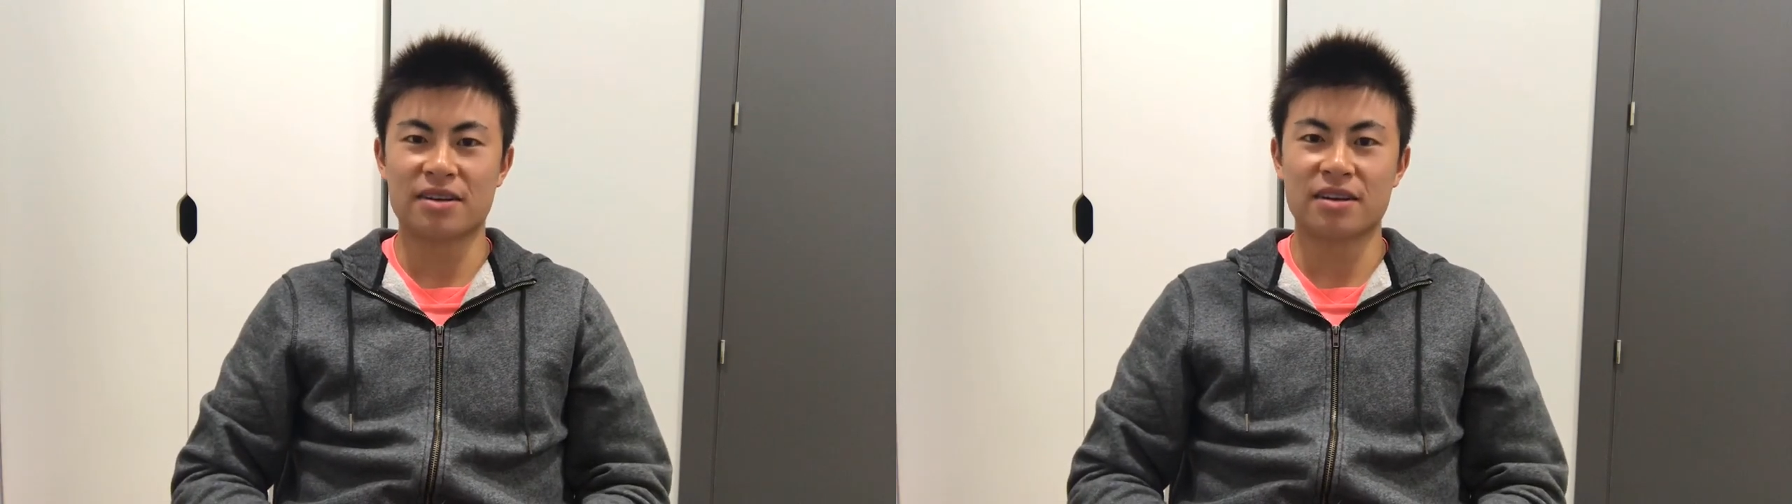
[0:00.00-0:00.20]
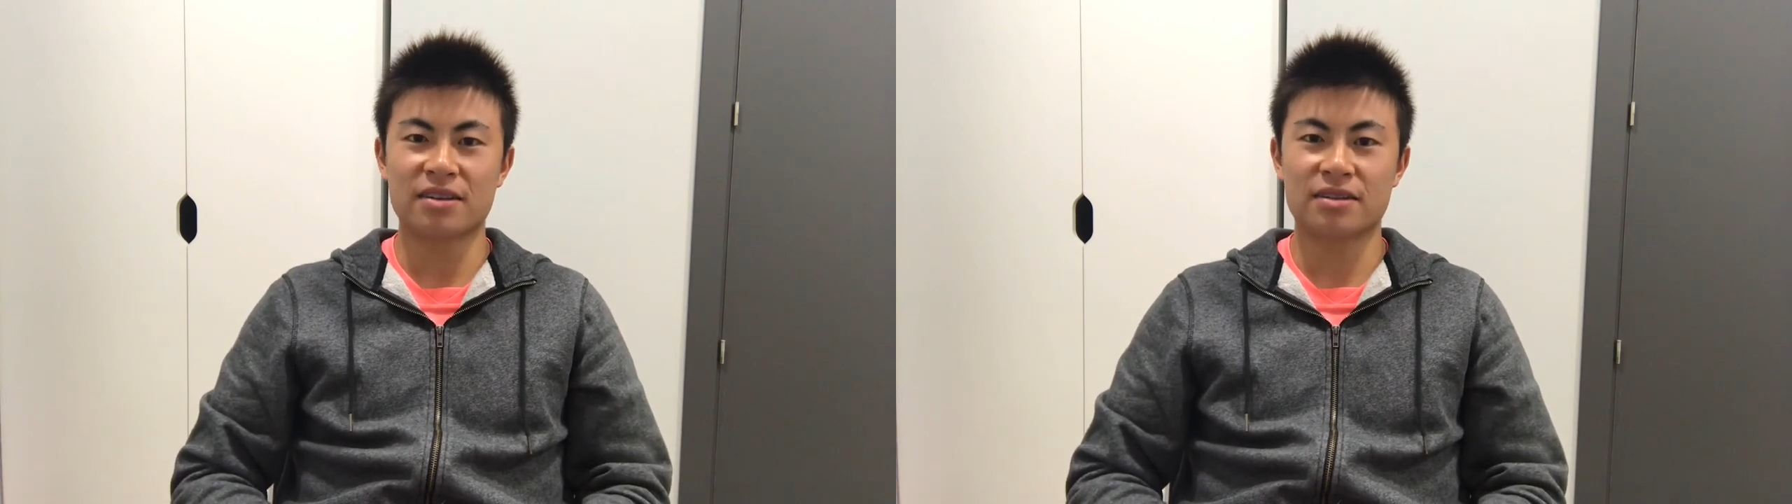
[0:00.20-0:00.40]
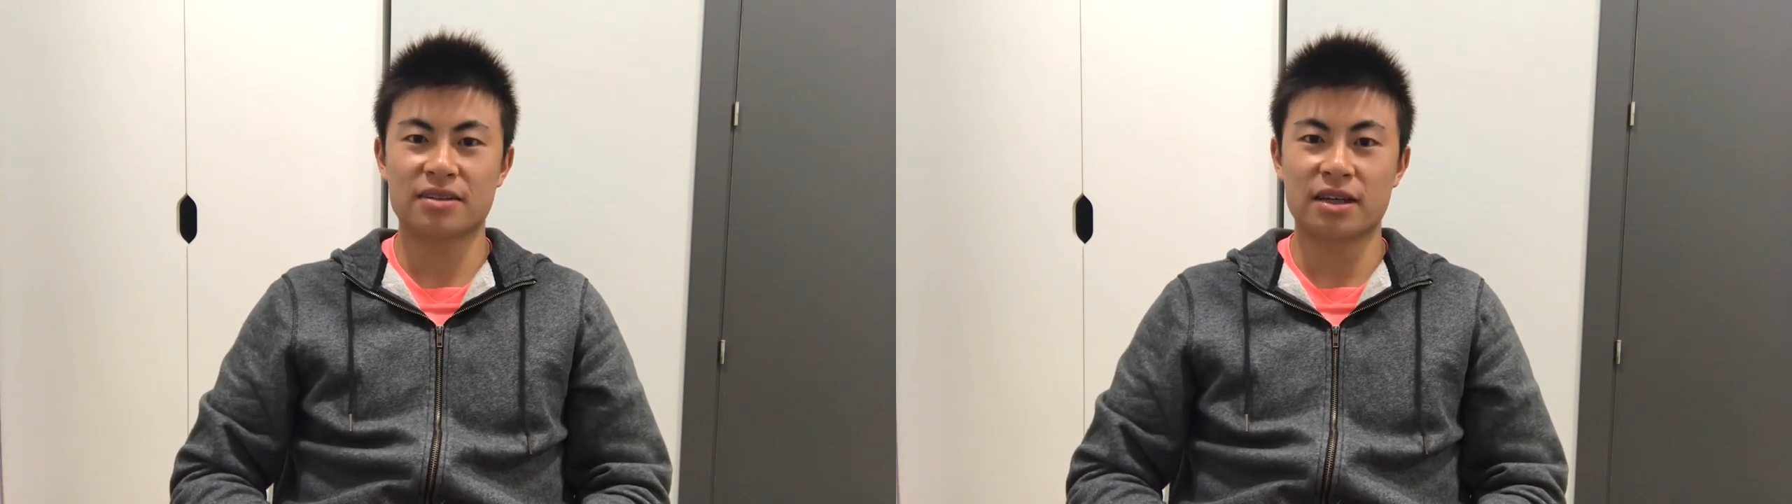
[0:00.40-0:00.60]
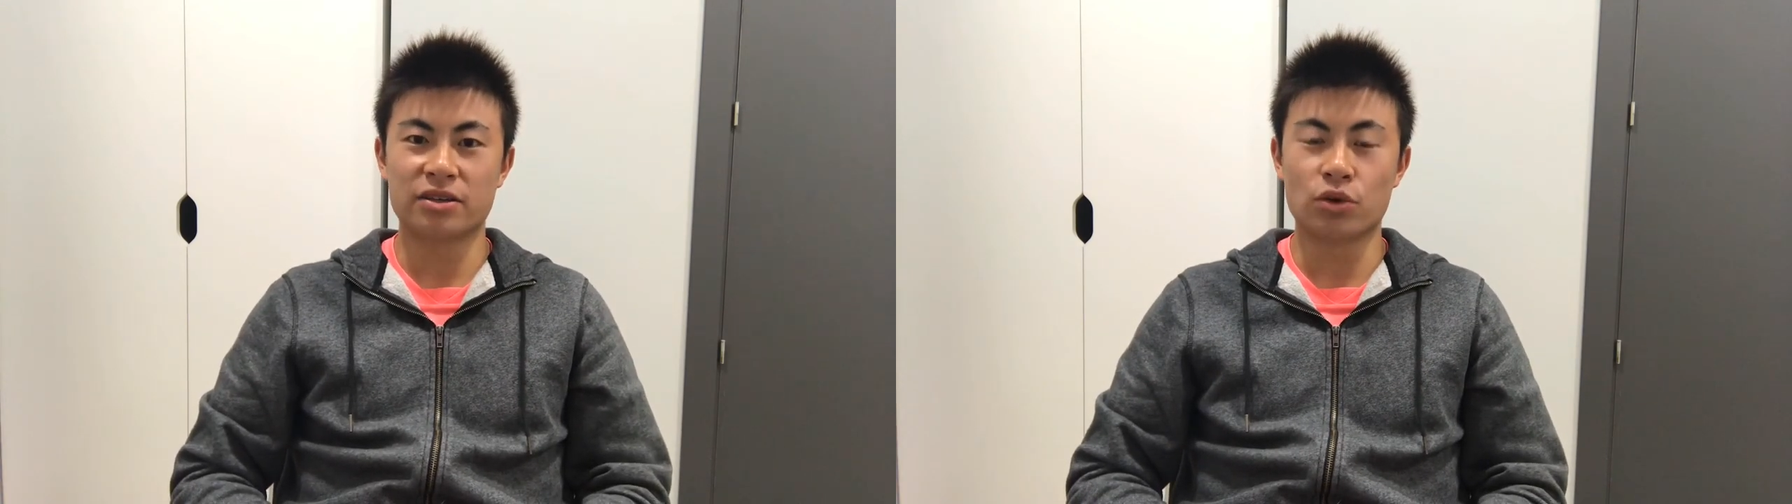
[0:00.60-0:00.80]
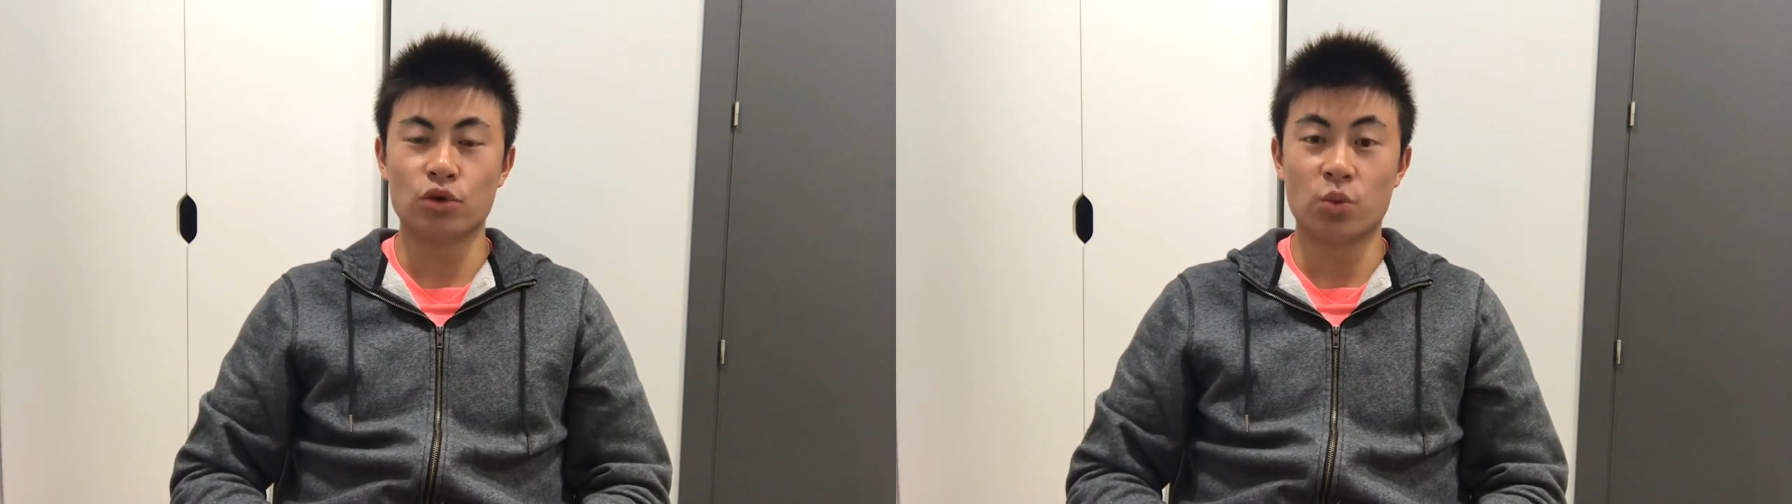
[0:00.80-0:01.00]

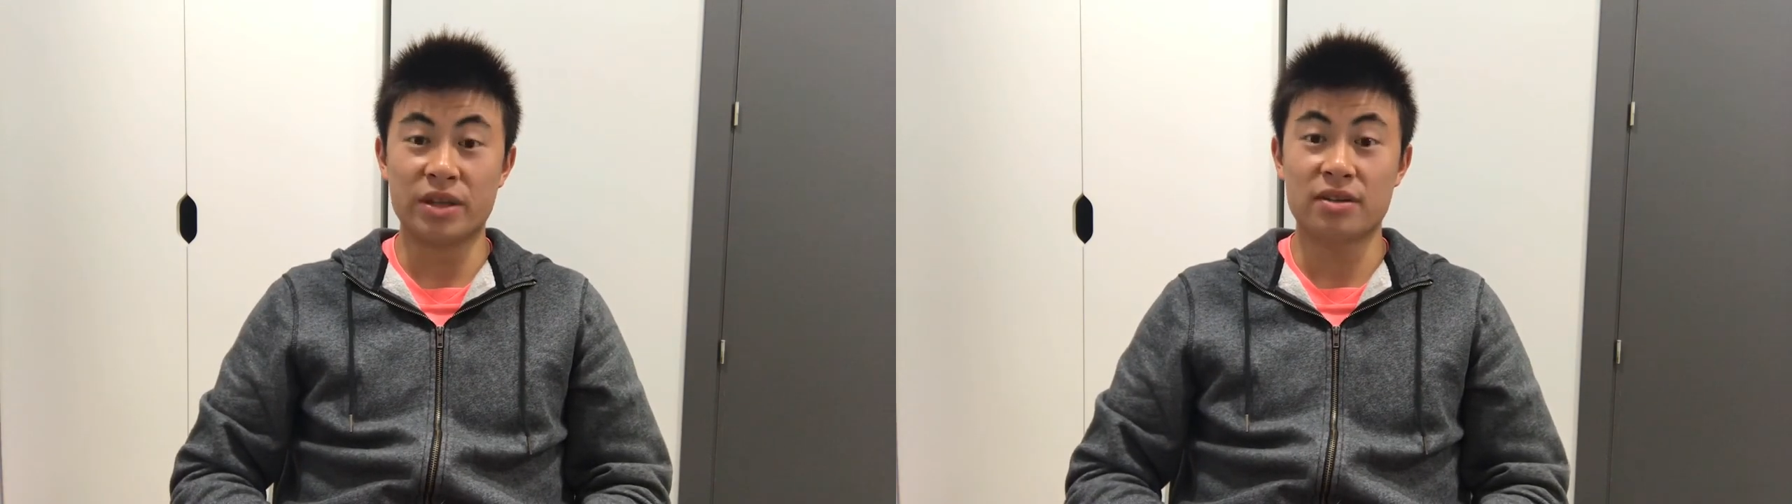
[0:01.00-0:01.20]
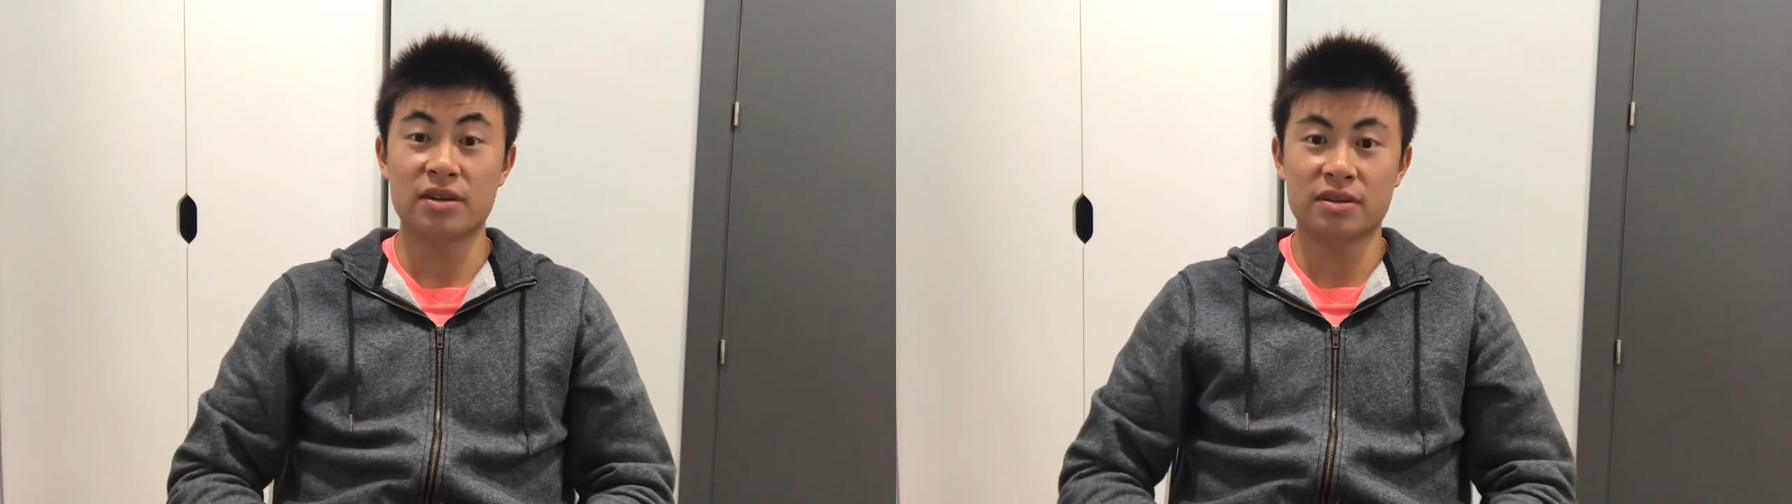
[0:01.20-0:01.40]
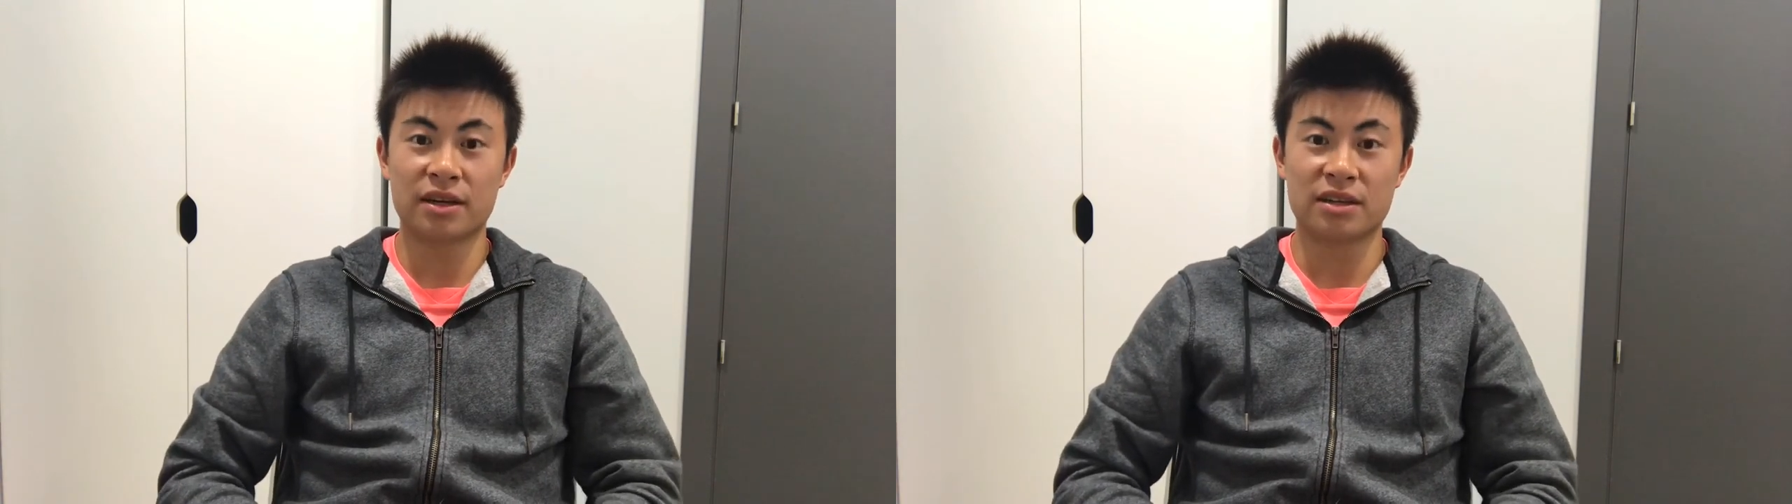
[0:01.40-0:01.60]
a good winter